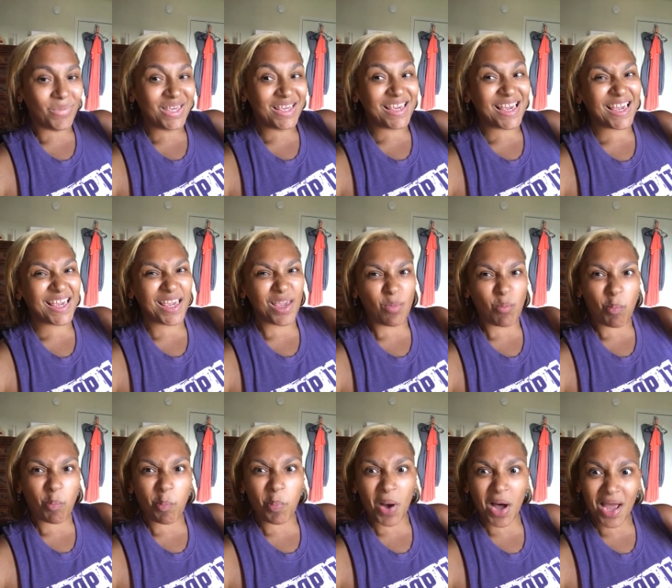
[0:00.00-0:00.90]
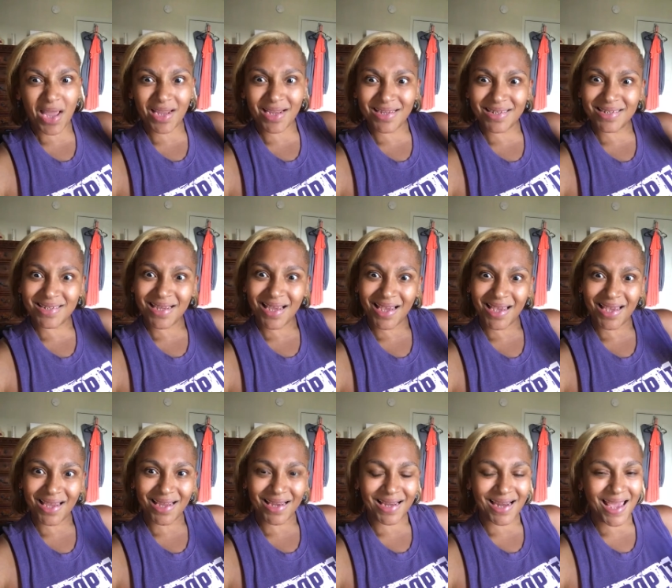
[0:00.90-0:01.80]
kicking butt and
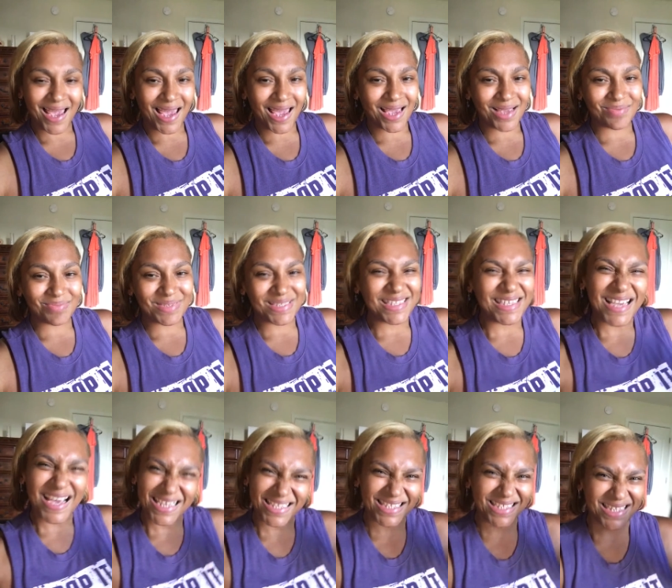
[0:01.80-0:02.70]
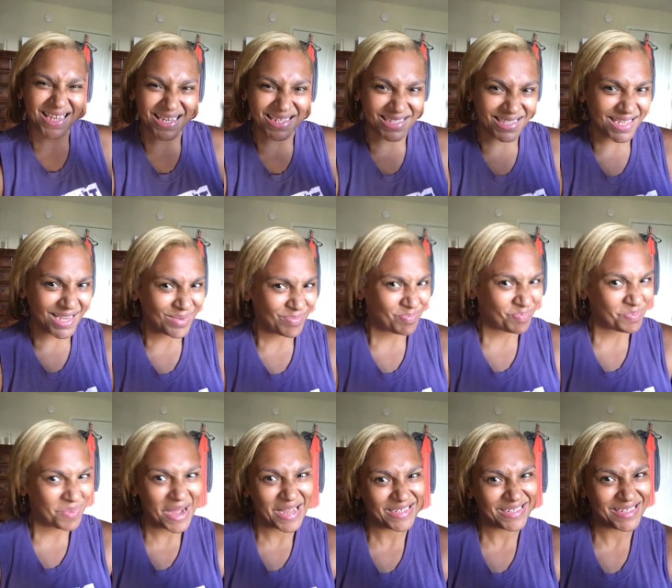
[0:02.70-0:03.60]
taking names. Yes, I said
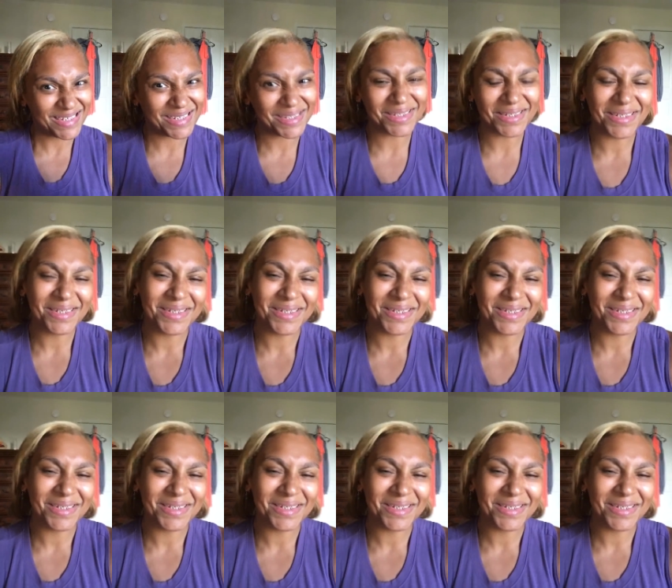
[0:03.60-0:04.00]
butt.